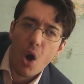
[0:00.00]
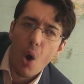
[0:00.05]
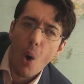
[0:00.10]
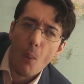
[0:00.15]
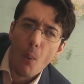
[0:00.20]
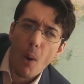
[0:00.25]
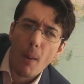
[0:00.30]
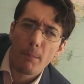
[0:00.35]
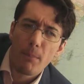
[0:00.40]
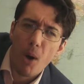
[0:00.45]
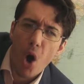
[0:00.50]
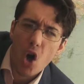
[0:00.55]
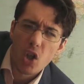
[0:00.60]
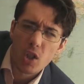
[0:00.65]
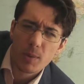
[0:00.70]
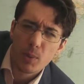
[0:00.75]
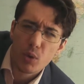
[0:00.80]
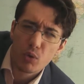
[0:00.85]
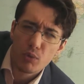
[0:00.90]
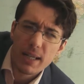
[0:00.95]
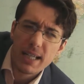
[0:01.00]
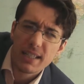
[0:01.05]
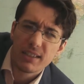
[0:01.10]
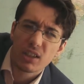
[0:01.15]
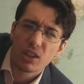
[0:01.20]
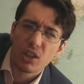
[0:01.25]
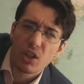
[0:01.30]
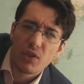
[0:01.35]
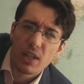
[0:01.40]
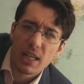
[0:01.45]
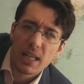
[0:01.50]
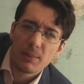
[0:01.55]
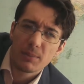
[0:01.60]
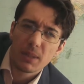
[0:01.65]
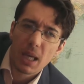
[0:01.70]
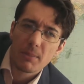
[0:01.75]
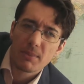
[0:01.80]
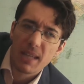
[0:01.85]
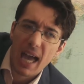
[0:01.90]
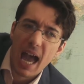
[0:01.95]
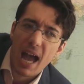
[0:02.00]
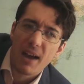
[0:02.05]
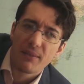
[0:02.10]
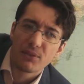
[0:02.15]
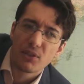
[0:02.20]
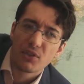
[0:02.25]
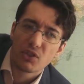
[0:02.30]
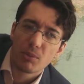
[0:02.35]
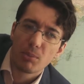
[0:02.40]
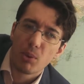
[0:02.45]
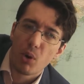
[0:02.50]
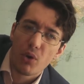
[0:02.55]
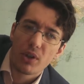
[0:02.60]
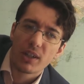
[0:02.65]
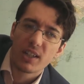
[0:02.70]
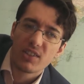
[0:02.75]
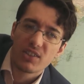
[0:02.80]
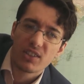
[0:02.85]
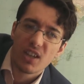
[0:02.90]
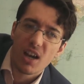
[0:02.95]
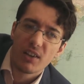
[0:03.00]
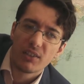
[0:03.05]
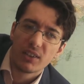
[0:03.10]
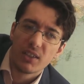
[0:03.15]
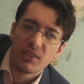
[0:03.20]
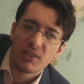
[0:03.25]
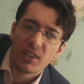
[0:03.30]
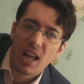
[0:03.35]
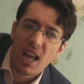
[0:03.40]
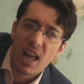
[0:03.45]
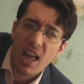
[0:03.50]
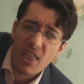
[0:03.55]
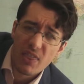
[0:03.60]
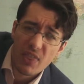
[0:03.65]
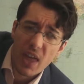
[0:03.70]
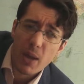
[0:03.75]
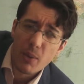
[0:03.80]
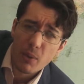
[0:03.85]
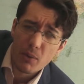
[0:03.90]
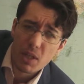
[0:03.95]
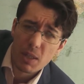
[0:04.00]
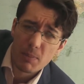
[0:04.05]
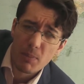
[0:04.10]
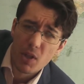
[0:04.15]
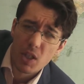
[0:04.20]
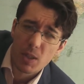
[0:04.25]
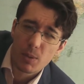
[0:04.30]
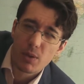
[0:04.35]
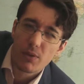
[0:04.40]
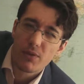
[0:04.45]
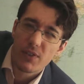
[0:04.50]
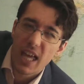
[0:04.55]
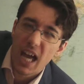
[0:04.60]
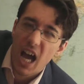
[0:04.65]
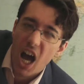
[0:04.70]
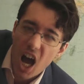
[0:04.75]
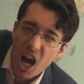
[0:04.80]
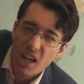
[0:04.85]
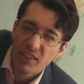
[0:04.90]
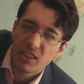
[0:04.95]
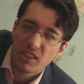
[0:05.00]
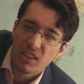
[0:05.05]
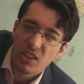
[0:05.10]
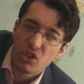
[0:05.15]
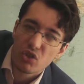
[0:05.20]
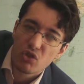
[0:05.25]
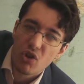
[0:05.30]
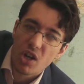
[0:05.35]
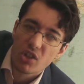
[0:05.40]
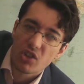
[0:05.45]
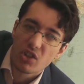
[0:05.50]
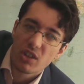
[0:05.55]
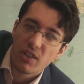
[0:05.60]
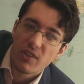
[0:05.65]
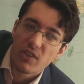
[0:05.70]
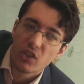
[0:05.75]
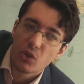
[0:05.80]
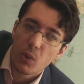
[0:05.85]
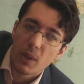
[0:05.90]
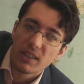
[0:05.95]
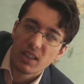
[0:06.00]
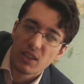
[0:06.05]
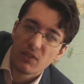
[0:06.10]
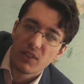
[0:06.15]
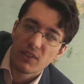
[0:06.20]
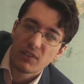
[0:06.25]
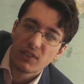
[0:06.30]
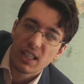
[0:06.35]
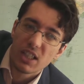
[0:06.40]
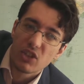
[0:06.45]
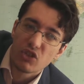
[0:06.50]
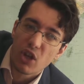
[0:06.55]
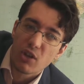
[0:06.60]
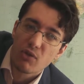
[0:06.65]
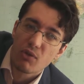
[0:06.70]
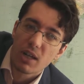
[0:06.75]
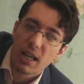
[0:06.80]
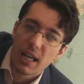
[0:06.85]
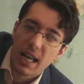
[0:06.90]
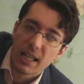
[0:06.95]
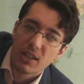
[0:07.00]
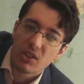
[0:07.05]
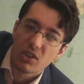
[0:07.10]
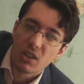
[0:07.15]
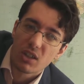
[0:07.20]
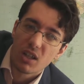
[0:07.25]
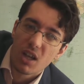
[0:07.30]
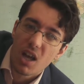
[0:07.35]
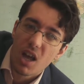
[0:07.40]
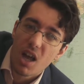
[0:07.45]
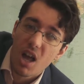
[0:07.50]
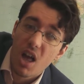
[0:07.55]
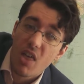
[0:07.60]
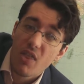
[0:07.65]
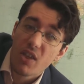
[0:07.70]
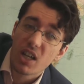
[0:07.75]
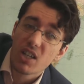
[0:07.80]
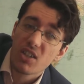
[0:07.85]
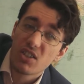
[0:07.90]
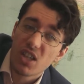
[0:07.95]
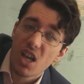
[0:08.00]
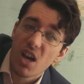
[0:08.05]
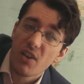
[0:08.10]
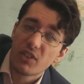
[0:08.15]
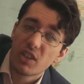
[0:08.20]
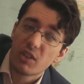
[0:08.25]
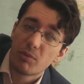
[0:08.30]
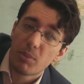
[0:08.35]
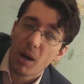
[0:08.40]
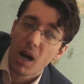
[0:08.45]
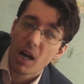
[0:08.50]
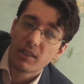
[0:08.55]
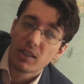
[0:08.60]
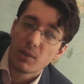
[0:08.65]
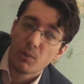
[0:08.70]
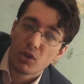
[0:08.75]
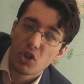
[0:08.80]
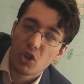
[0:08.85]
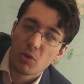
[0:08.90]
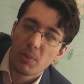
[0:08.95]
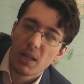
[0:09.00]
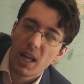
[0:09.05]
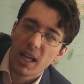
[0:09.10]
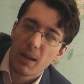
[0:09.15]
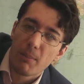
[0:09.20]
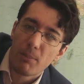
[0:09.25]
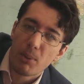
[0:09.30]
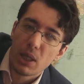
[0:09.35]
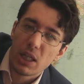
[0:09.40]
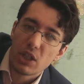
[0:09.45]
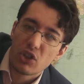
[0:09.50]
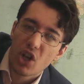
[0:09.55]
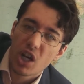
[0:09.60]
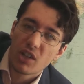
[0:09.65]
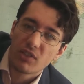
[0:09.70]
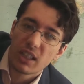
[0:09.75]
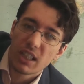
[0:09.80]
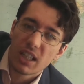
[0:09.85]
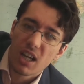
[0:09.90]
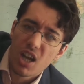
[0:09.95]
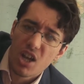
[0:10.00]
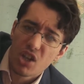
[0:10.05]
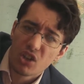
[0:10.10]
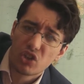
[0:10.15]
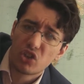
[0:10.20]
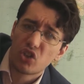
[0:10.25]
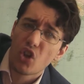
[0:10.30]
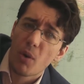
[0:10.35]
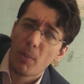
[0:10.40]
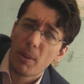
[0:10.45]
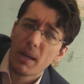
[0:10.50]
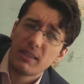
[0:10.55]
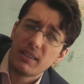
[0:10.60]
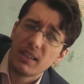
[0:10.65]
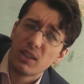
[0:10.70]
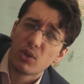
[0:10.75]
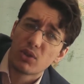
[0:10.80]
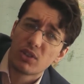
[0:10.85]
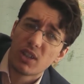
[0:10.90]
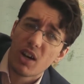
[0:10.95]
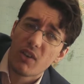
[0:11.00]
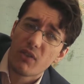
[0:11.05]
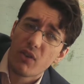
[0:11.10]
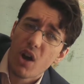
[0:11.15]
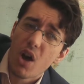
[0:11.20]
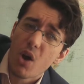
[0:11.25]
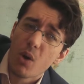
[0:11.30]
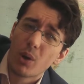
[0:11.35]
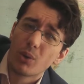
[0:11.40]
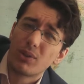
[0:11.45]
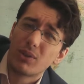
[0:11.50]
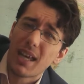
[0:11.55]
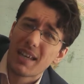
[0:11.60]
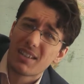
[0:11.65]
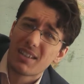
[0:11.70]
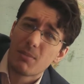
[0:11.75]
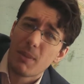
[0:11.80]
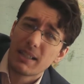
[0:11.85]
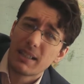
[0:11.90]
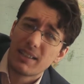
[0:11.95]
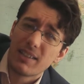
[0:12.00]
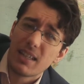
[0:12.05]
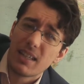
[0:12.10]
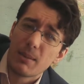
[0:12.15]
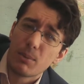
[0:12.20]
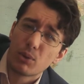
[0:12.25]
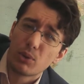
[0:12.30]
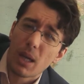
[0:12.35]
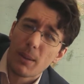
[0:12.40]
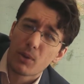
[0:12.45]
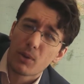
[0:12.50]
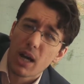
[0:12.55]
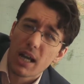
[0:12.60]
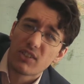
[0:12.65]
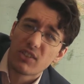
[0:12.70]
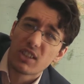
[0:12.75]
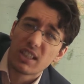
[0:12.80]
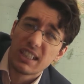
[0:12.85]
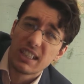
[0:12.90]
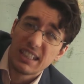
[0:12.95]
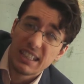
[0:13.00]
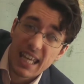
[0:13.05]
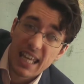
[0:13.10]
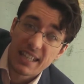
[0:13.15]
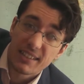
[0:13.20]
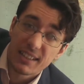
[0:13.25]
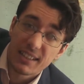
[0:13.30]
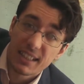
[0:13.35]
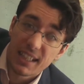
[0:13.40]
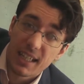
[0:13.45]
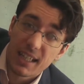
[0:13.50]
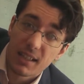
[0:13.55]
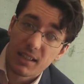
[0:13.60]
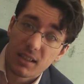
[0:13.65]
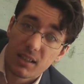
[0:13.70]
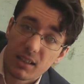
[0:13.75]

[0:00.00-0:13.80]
What possible reason could the Lib Dems have to support the Conservatives? They were responsible for their utter destruction in the 2015 general election. The Conservative Party would just be like a bully chanting, "Stop hitting yourself," or decimating the Liberal Democrats yet again.